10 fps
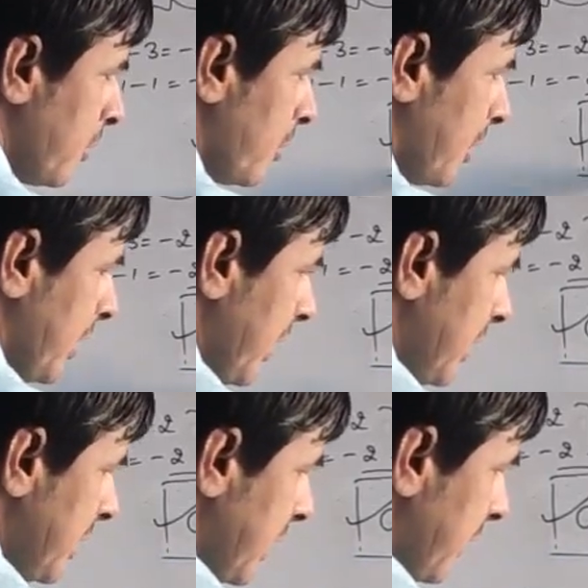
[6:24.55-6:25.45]
So there
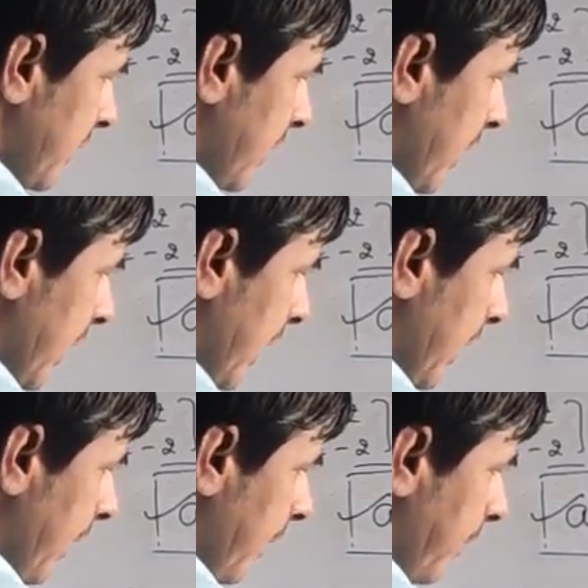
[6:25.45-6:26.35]
is given
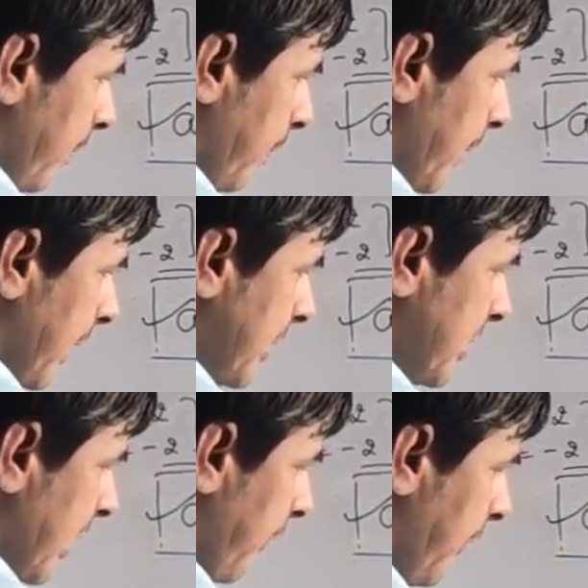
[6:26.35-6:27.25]
a
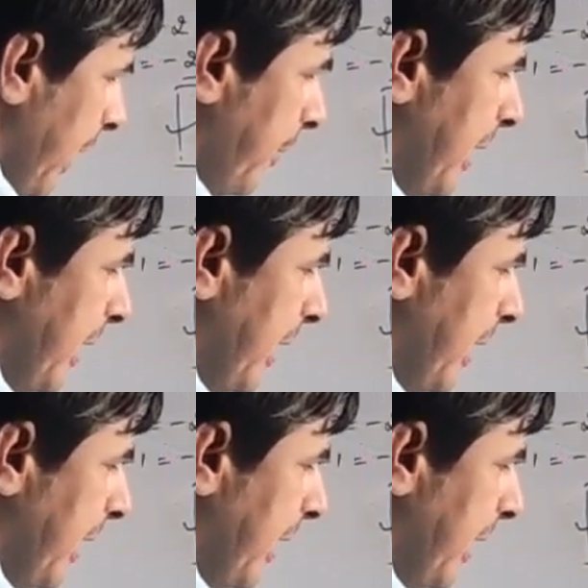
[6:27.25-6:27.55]
plus a5